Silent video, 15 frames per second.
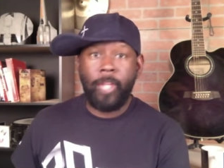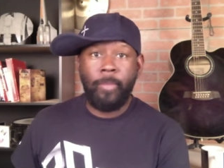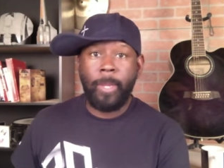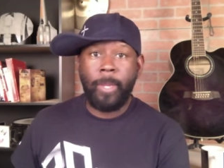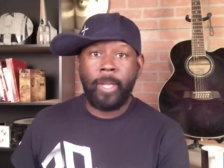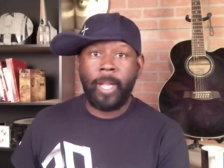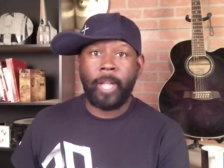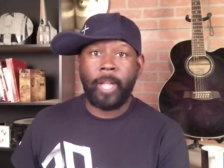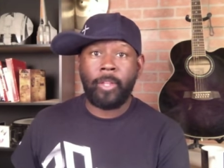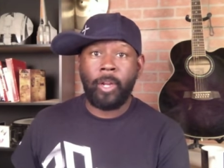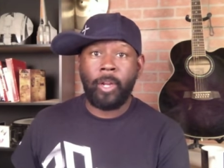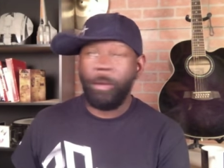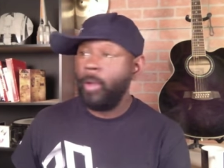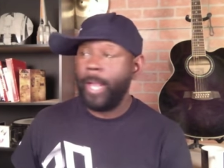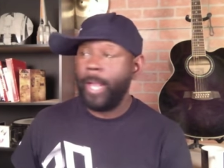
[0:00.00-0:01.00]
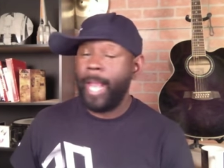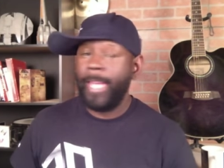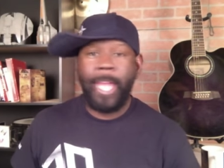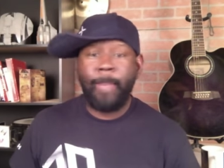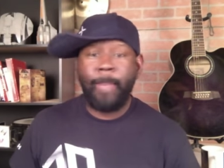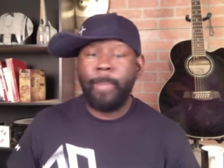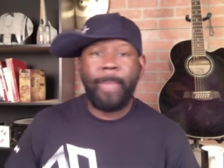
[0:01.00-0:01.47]
get out there and grow. And I
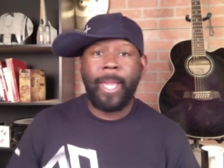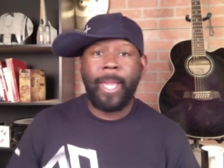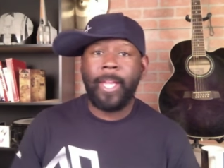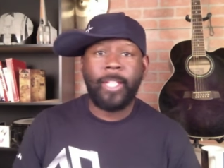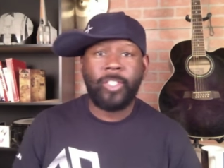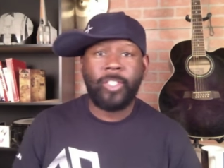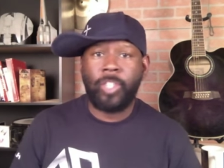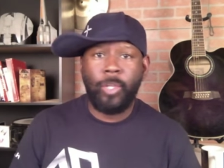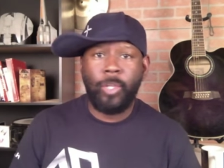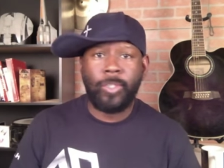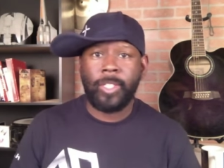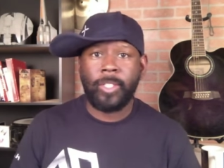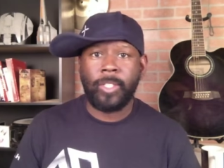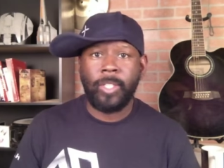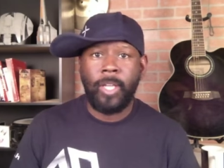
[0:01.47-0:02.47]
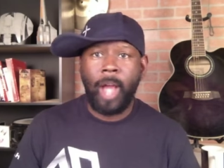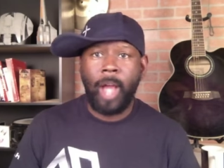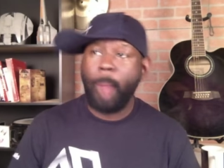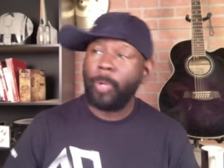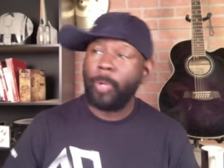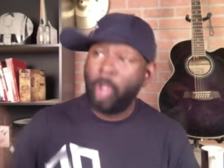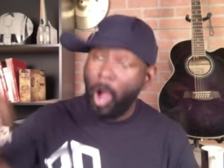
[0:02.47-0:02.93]
can't be making excuses.
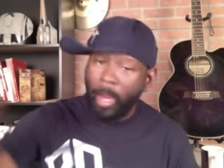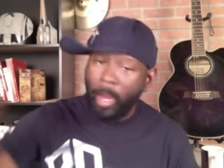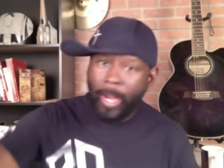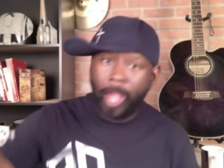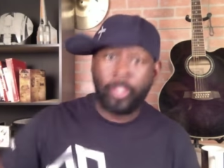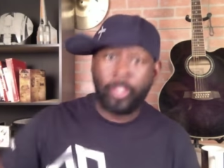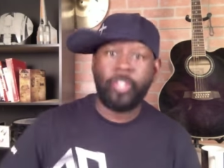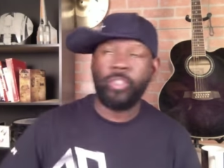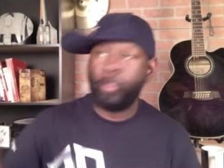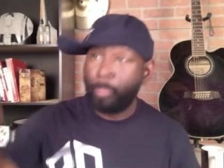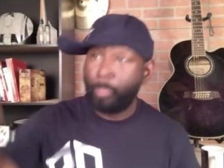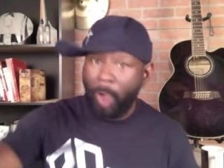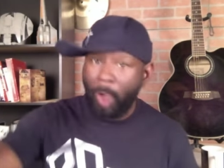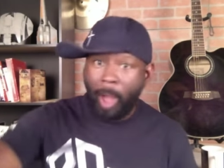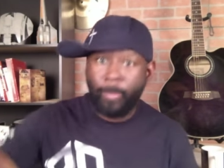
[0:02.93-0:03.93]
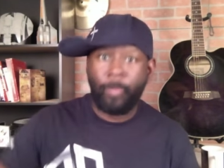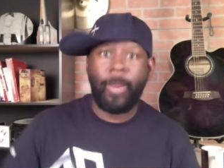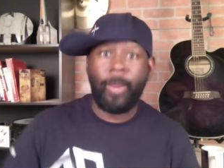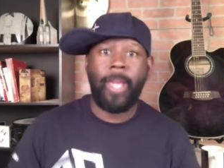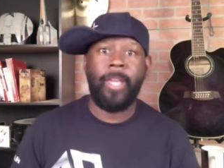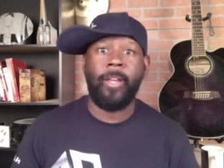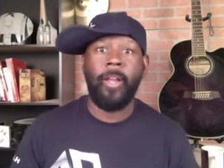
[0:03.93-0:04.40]
I'm calling out this is the problem
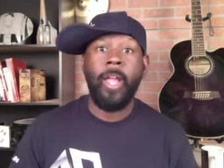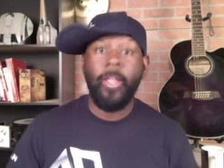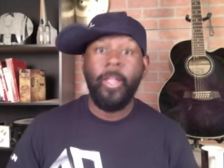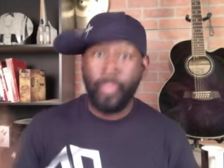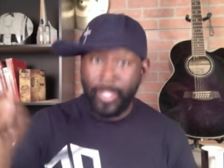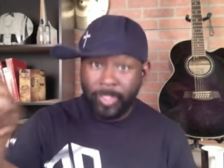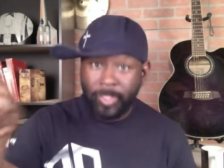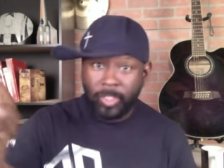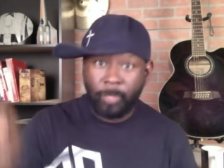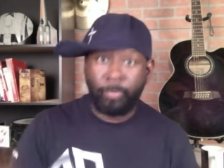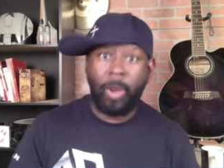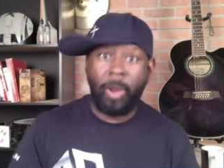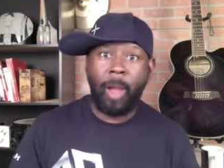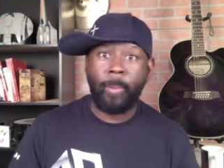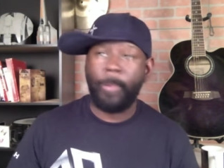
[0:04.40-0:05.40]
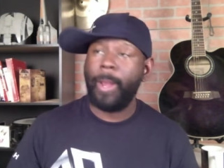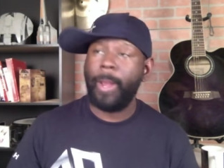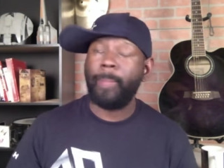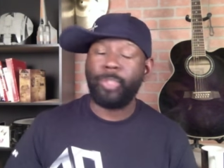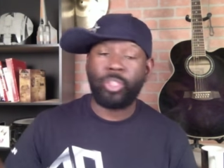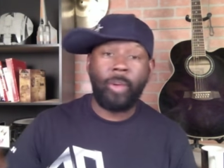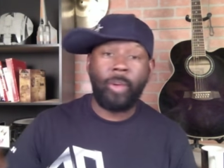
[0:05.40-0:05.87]
right here. This is the problem, and I'm
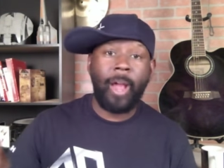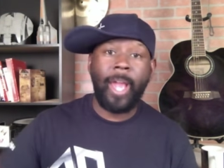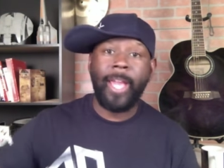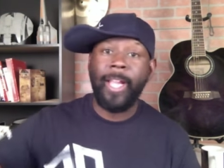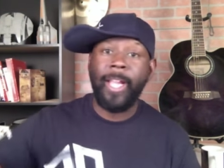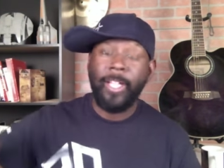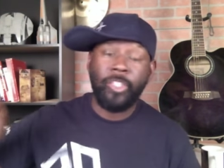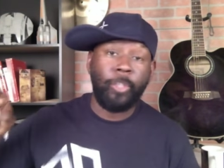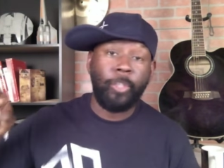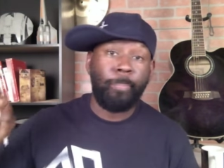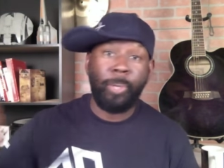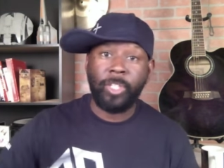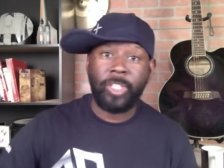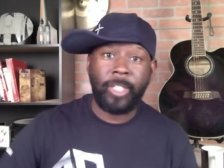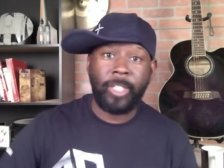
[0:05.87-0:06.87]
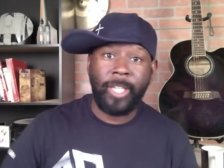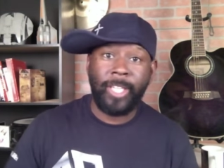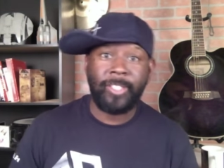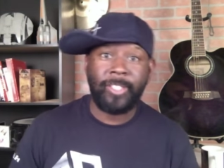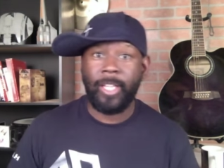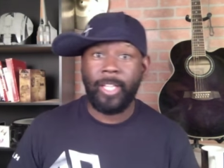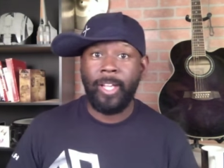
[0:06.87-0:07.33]
trying to push
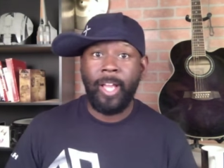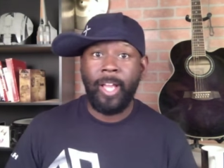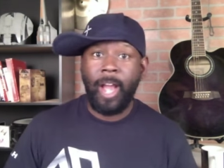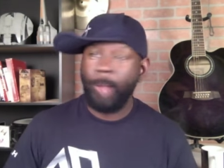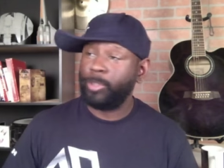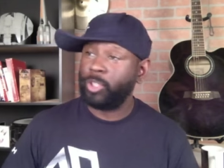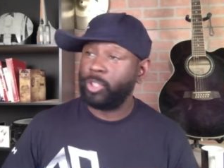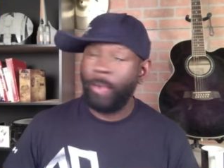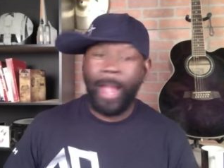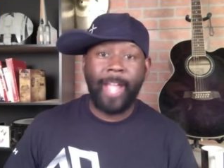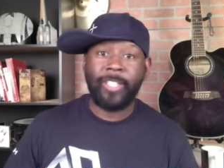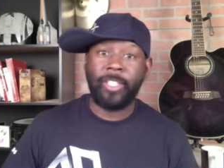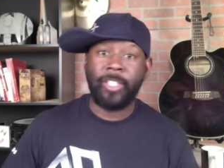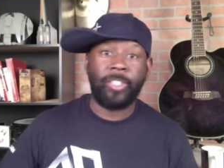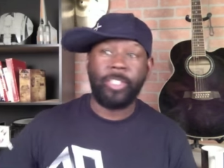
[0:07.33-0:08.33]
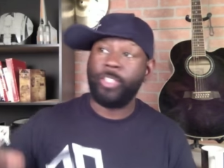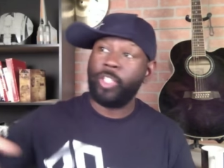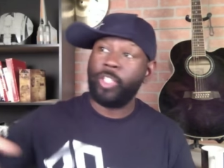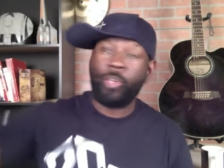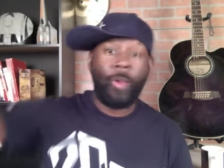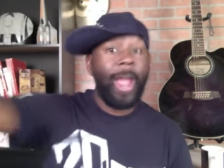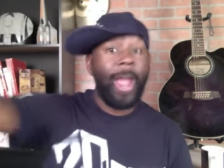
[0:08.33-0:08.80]
against it. I'm trying to, to, to
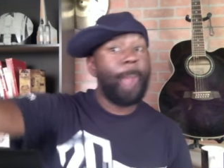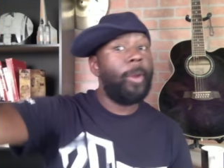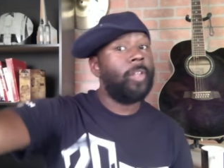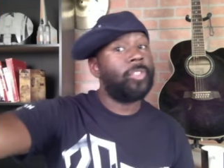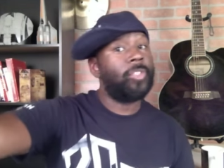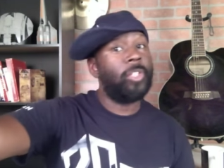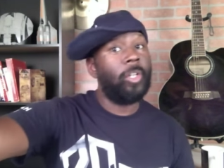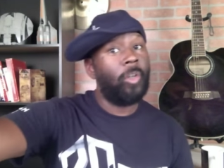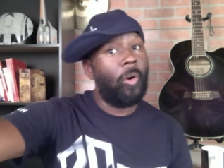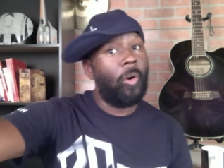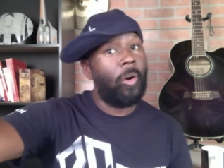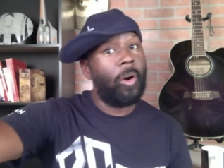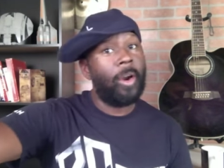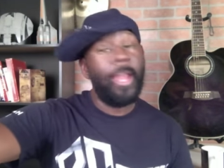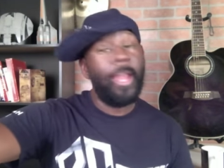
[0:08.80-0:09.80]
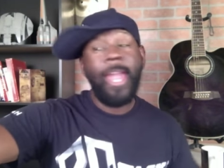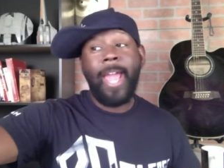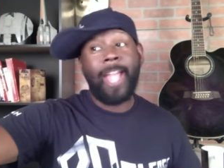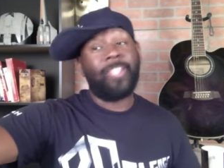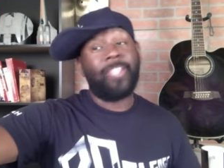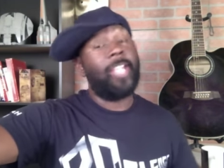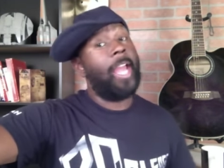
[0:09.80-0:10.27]
grab onto the Lord and
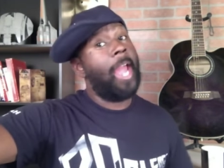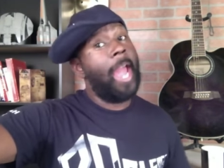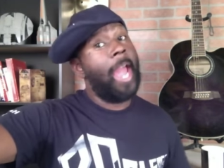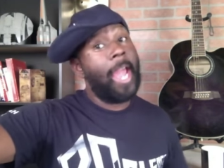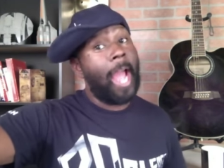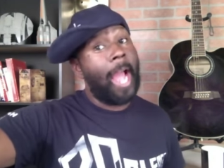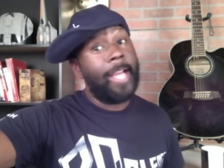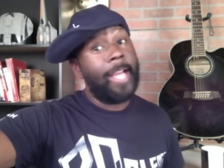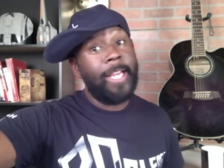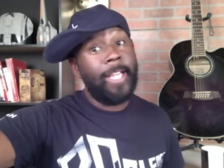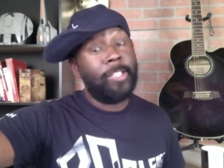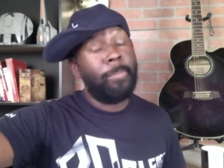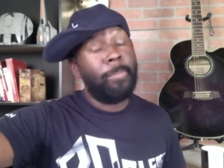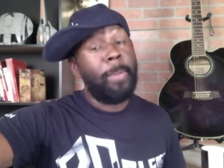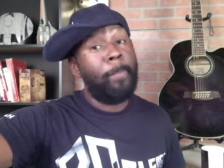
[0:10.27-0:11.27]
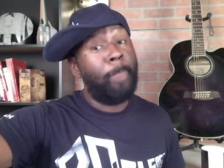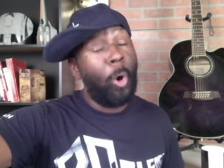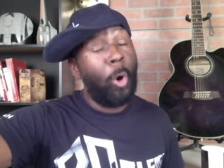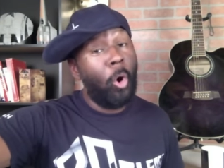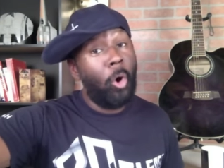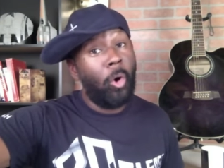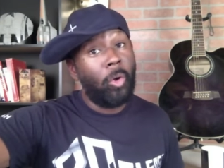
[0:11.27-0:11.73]
say, hey, I need to be
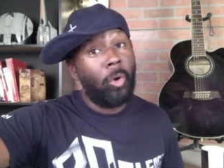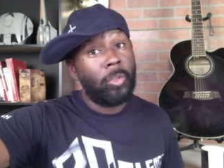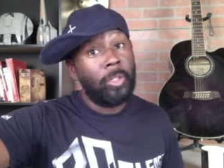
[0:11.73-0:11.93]
pulled